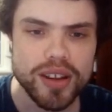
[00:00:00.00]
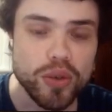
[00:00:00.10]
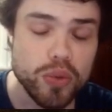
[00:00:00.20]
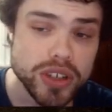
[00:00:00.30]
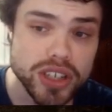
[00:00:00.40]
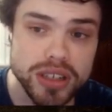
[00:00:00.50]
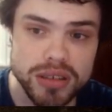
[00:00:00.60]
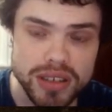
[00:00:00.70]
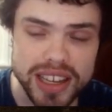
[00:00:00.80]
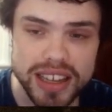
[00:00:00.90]
which
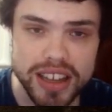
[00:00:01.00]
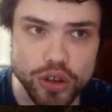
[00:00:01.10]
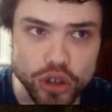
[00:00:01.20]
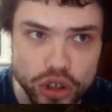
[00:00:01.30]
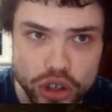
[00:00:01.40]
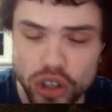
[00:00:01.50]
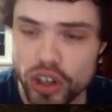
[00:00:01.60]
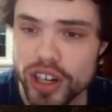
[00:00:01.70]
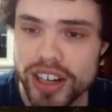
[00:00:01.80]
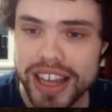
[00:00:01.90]
is
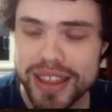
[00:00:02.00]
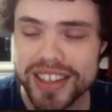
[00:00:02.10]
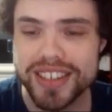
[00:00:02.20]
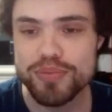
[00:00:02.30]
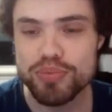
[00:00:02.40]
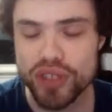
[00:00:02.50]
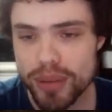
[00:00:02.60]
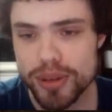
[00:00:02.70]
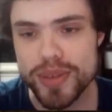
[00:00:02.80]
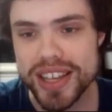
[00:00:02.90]
good. The
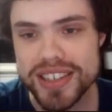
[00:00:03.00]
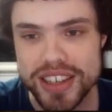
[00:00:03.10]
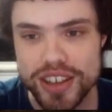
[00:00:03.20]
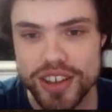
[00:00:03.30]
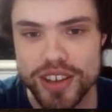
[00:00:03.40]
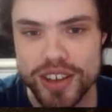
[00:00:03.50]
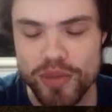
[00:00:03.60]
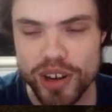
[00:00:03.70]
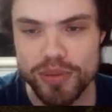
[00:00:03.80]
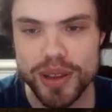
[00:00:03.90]
problem is,
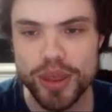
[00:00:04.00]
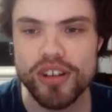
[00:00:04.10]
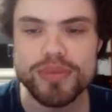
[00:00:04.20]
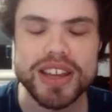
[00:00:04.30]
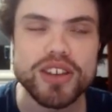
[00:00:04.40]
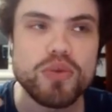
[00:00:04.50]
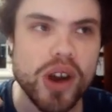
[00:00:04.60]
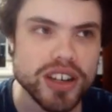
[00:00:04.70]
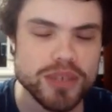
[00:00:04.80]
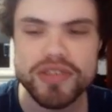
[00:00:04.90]
when you're playing the Throp deck, you
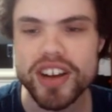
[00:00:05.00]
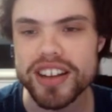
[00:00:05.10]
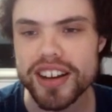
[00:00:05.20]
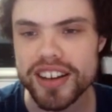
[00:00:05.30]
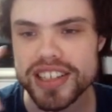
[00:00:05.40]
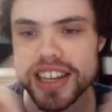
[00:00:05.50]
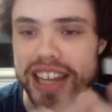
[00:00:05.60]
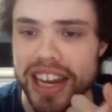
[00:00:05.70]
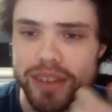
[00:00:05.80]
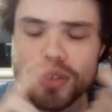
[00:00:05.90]
want to be running cards like
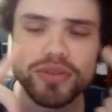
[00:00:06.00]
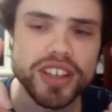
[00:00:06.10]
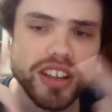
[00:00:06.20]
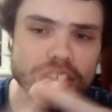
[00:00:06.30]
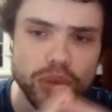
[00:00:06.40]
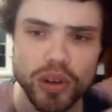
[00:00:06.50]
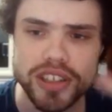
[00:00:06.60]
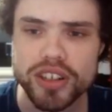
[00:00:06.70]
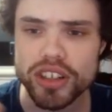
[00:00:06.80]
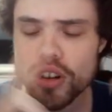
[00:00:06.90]
Land of the Free or
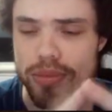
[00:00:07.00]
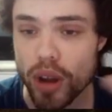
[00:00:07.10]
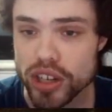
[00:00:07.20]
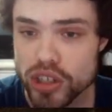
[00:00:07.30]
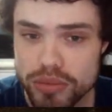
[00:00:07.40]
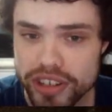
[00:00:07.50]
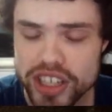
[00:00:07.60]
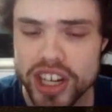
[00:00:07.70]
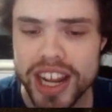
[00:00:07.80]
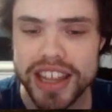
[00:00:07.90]
Bolster or Pontoon
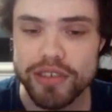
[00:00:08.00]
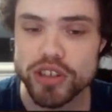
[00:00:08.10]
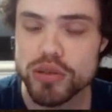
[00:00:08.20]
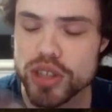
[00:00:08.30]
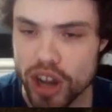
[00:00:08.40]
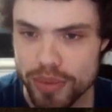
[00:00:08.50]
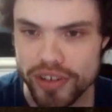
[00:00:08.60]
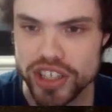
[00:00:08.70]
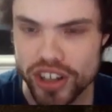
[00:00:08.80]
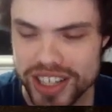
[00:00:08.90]
Bridge that reduce the
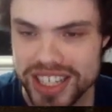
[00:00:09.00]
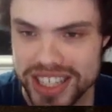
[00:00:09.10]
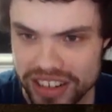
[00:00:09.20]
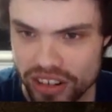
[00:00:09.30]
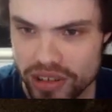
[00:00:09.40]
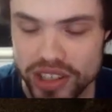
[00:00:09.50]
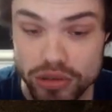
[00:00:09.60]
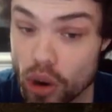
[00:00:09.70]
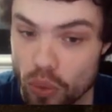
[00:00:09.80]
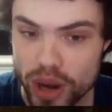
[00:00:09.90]
operation cost to 0, because you
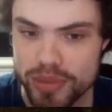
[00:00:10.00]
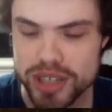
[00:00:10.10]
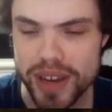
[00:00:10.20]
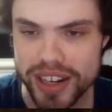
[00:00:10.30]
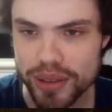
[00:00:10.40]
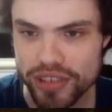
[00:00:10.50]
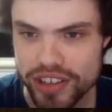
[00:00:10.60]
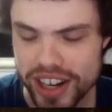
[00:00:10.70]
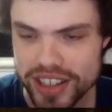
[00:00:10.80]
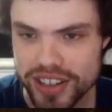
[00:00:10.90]
don't want to be spending 3
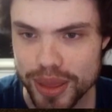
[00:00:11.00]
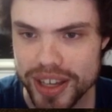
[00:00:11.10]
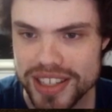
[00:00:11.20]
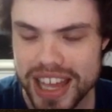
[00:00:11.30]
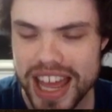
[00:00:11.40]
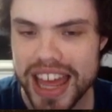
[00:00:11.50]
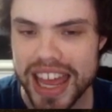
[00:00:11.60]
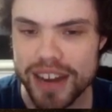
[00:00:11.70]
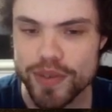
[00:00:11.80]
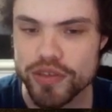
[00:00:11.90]
credits on things.
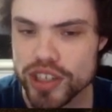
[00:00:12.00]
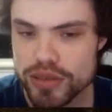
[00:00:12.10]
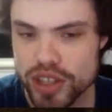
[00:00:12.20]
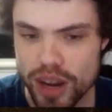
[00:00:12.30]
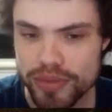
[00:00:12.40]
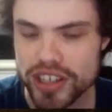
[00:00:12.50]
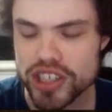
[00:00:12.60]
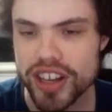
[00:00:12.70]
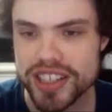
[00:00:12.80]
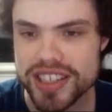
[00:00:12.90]
And if you reduce the
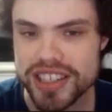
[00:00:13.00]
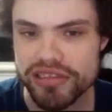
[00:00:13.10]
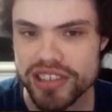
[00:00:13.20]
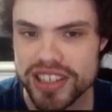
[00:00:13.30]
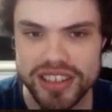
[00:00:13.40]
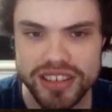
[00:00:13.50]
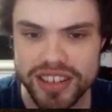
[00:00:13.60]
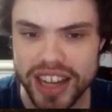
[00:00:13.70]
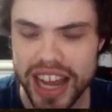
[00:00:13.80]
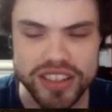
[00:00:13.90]
operation cost to 0, this
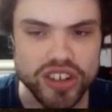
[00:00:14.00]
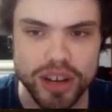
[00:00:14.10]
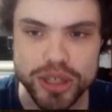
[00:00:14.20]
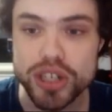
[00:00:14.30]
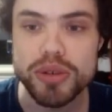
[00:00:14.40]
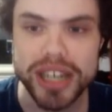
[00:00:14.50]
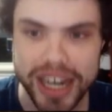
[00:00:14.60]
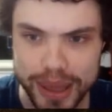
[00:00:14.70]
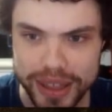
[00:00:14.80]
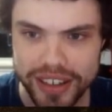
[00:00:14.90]
guy stops doing
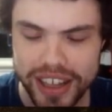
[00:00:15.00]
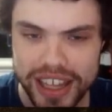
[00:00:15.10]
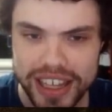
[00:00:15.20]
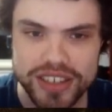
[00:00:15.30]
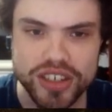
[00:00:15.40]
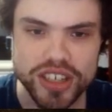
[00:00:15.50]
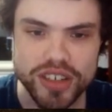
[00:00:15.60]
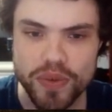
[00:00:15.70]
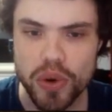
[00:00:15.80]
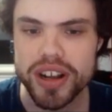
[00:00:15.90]
anything. He's just
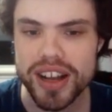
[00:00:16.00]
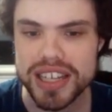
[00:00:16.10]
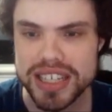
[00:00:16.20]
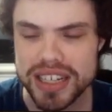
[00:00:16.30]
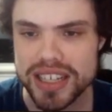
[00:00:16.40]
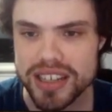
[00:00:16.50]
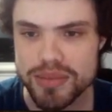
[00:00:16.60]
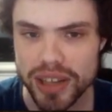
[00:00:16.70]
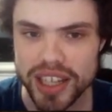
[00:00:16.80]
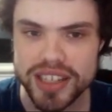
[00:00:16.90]
a 4-cost
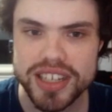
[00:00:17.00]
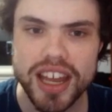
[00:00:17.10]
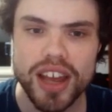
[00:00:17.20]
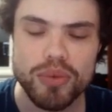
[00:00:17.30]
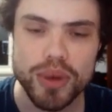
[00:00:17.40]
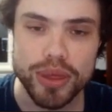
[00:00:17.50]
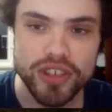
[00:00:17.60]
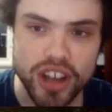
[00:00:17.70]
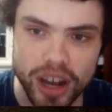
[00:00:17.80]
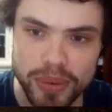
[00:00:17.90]
6/6 Blitz with
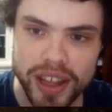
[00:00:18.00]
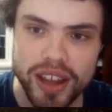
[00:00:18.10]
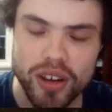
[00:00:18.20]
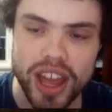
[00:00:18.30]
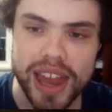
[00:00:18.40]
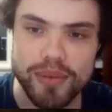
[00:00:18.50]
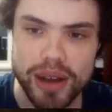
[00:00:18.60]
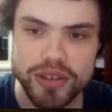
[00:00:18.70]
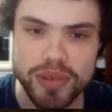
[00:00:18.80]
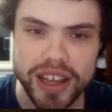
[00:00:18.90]
3 op, And
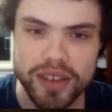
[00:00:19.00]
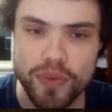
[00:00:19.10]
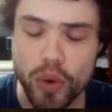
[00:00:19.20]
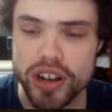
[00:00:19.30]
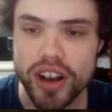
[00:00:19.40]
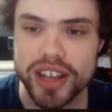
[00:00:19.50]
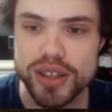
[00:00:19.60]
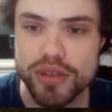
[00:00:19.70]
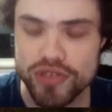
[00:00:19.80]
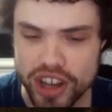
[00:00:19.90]
why would you play a
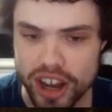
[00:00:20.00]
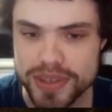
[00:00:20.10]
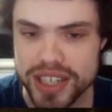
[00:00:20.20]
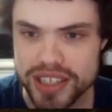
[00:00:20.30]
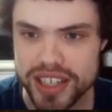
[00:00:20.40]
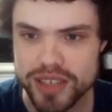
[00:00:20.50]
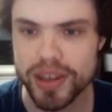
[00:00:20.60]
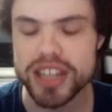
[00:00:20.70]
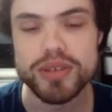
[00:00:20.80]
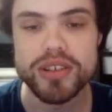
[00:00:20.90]
4-cost 3-op 6/6
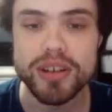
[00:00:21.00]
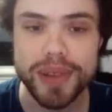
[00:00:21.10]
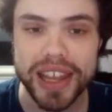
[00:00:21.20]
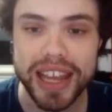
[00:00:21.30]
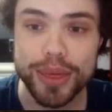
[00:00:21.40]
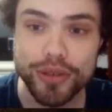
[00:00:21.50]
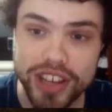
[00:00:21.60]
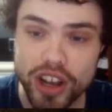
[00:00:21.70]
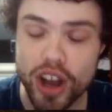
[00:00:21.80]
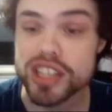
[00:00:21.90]
blitz when you can play a
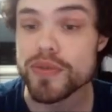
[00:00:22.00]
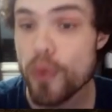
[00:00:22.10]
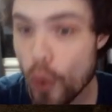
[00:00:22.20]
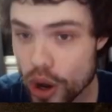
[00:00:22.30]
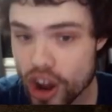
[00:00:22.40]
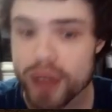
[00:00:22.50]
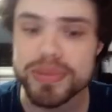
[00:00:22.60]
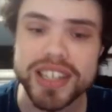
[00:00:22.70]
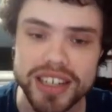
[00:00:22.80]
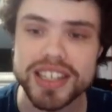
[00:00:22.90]
3-cost 4-op
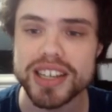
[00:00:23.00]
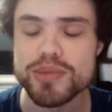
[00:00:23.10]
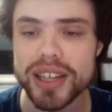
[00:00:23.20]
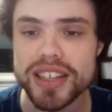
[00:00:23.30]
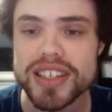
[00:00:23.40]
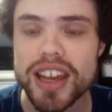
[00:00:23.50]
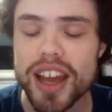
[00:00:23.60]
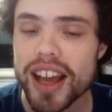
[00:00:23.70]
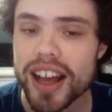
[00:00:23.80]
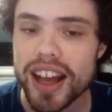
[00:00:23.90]
6/6 blitz?
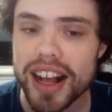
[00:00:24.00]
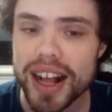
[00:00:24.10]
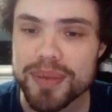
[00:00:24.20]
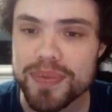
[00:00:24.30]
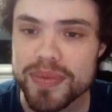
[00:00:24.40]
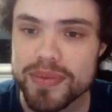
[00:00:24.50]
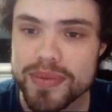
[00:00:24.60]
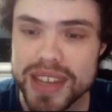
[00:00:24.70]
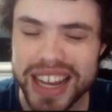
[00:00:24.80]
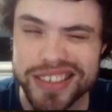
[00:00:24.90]

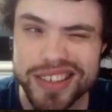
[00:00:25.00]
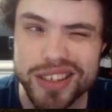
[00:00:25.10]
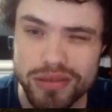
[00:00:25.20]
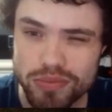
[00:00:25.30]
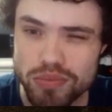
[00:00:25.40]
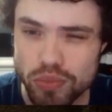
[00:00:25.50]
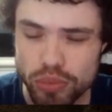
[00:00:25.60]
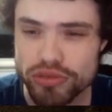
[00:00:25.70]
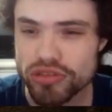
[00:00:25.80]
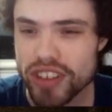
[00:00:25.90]
The answer is you'd
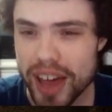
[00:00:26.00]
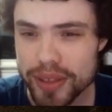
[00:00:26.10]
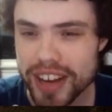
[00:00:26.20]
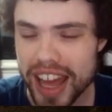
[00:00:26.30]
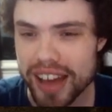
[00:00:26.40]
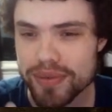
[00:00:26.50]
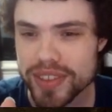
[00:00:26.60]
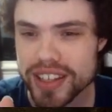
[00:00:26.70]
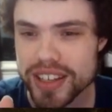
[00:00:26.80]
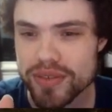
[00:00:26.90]
rather have
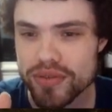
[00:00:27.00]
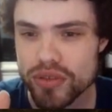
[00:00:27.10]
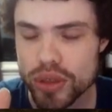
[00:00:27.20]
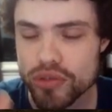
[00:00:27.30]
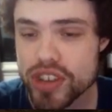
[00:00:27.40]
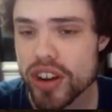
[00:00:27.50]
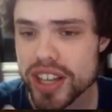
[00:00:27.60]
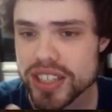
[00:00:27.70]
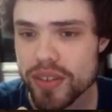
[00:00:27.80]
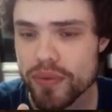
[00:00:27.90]
the
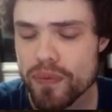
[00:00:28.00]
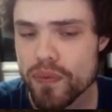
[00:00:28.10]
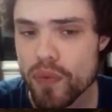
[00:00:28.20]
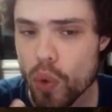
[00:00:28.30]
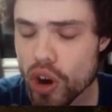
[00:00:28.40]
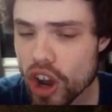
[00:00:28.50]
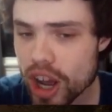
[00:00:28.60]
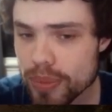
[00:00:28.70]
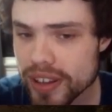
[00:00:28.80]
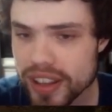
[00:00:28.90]
3-cost
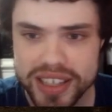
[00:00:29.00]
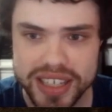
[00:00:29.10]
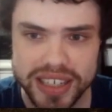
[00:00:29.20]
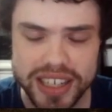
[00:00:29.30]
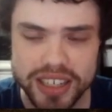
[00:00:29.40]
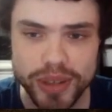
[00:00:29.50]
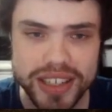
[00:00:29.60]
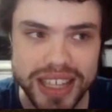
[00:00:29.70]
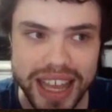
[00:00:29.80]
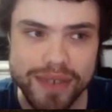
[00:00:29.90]
4-op 6/6
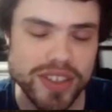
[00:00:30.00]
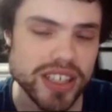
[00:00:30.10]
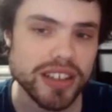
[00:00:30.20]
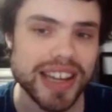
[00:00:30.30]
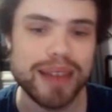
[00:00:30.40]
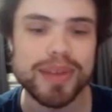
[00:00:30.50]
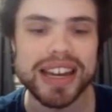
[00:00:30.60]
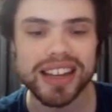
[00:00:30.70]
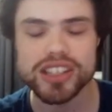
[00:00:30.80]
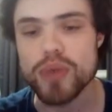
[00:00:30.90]
blitz every single time
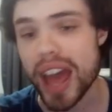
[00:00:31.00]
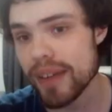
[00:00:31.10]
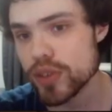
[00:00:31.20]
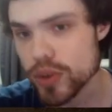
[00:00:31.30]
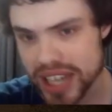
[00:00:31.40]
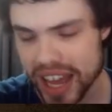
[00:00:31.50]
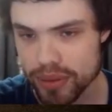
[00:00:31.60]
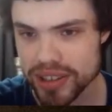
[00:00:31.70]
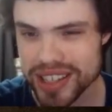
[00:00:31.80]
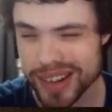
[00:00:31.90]
unless you have to
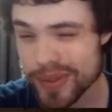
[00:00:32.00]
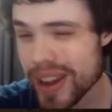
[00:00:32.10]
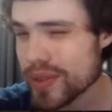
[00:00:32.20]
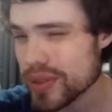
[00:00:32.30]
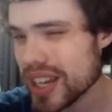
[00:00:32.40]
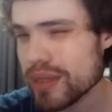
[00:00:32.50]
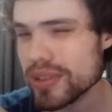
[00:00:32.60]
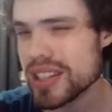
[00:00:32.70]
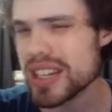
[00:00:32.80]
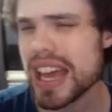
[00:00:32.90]
attack with this. And if you have to attack
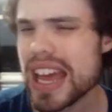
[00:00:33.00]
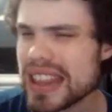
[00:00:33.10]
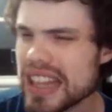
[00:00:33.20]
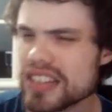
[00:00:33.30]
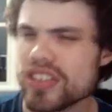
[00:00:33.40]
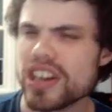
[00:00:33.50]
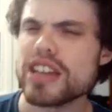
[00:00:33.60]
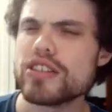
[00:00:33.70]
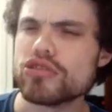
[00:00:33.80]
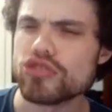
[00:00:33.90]
with this, that's not a
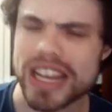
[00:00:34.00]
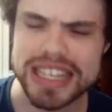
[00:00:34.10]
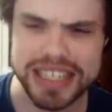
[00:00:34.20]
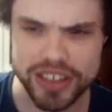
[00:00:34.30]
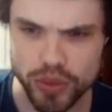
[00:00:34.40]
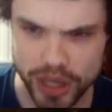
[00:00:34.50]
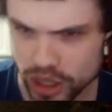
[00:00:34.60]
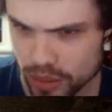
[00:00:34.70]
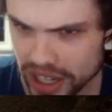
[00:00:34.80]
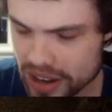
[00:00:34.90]
great
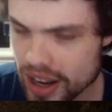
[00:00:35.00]
situation to be in.